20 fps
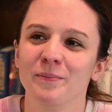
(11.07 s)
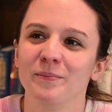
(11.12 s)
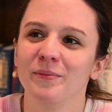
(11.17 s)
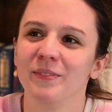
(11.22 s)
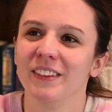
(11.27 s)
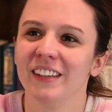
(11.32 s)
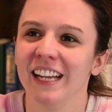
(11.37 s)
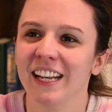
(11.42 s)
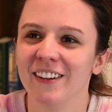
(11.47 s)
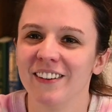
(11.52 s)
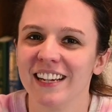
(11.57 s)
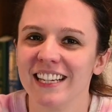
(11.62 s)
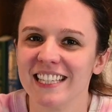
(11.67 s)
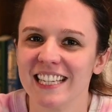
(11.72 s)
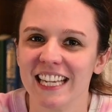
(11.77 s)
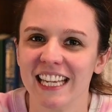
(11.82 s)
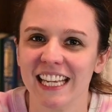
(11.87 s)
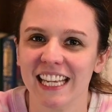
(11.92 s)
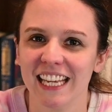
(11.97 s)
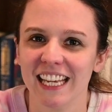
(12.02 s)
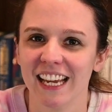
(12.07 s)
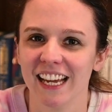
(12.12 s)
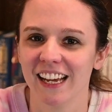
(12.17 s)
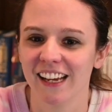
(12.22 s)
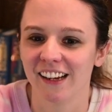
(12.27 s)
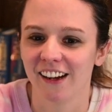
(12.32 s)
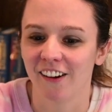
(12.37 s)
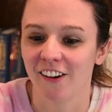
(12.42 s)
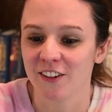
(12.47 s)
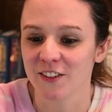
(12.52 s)
anyways, he
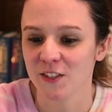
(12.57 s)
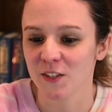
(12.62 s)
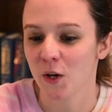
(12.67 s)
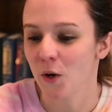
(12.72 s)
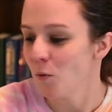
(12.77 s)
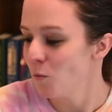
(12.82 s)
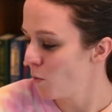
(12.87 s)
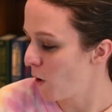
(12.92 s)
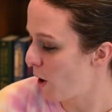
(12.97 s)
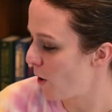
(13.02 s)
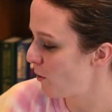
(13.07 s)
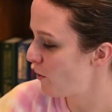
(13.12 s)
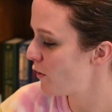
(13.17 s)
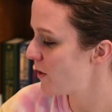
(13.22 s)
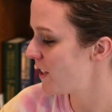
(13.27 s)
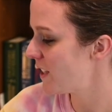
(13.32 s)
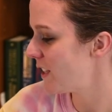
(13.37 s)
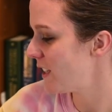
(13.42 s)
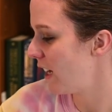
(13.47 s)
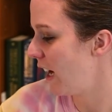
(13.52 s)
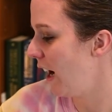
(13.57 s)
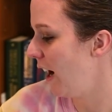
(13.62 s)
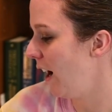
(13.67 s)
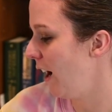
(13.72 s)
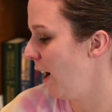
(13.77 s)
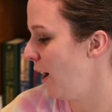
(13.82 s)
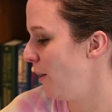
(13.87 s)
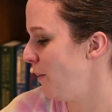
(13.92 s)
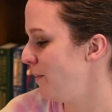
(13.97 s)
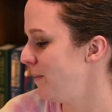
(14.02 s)
also wrote
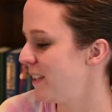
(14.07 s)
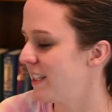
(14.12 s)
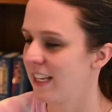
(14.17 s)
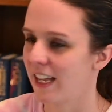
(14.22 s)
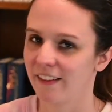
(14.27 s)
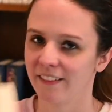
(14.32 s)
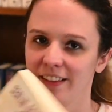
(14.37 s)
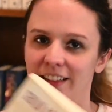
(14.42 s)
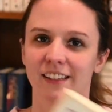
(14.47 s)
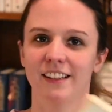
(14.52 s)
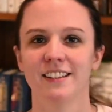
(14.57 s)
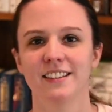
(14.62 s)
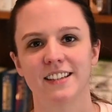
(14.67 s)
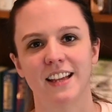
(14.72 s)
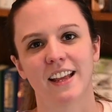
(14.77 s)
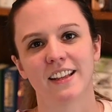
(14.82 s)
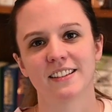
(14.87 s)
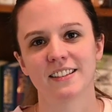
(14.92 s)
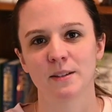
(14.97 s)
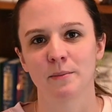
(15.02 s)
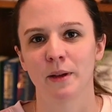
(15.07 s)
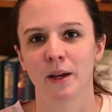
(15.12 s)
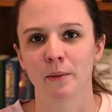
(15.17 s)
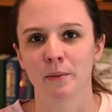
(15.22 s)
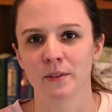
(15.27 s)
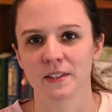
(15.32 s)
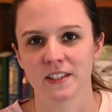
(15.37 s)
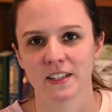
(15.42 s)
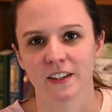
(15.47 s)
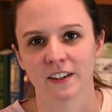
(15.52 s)
Sandland Ascends, the
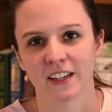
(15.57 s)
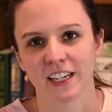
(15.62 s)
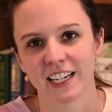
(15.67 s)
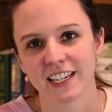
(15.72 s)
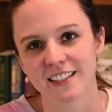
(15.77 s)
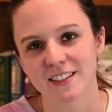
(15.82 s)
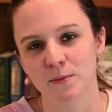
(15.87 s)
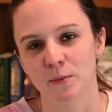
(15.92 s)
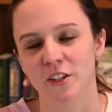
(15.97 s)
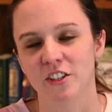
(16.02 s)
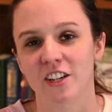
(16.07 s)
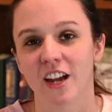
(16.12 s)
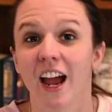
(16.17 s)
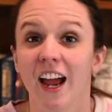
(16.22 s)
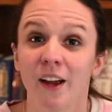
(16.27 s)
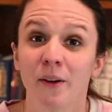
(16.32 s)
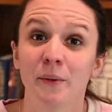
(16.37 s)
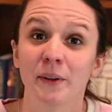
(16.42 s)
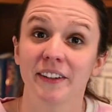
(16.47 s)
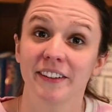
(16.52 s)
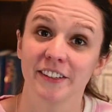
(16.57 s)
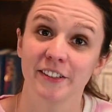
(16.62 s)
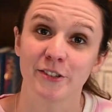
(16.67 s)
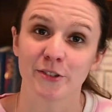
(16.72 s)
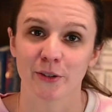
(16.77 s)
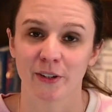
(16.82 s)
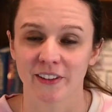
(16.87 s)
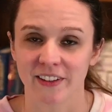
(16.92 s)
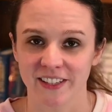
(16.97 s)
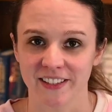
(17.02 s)
Babel series, which I really
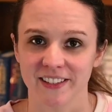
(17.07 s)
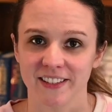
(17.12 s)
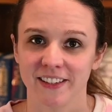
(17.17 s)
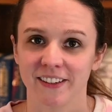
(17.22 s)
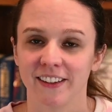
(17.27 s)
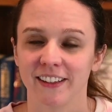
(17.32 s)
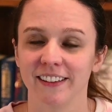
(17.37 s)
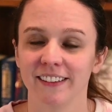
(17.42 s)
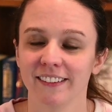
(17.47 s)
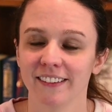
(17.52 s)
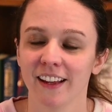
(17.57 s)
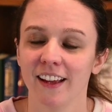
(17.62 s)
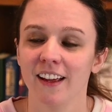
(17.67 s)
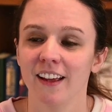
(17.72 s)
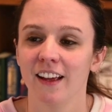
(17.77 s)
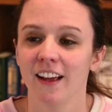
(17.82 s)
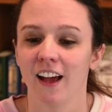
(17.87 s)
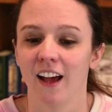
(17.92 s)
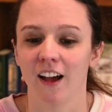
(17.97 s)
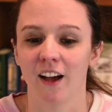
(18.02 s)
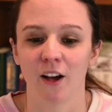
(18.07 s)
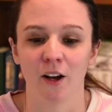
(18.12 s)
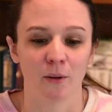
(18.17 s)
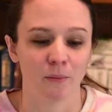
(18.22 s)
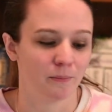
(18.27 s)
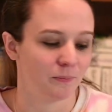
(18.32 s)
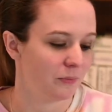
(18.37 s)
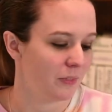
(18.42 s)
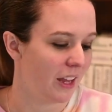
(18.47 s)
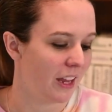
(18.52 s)
enjoyed this series.
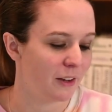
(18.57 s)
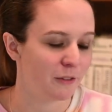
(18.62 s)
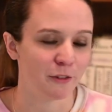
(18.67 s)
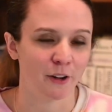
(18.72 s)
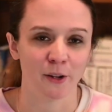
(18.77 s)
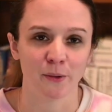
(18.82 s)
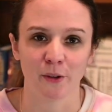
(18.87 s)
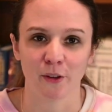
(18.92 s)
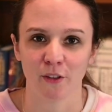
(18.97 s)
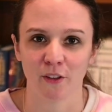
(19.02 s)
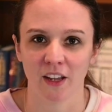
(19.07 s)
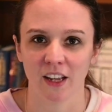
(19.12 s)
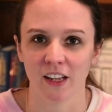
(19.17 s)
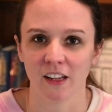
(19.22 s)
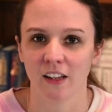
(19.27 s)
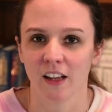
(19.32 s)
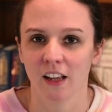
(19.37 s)
I had fun with it.